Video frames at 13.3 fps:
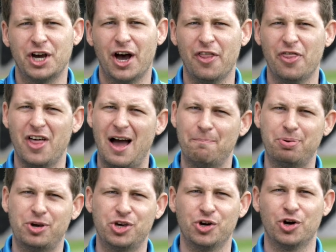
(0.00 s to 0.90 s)
and that
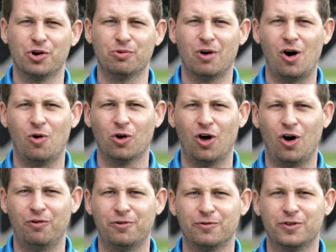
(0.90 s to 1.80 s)
pure roll
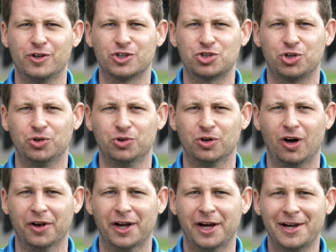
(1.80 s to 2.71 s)
off of the
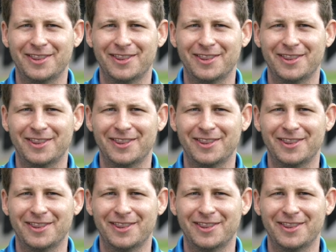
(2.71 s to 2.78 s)
Toulon.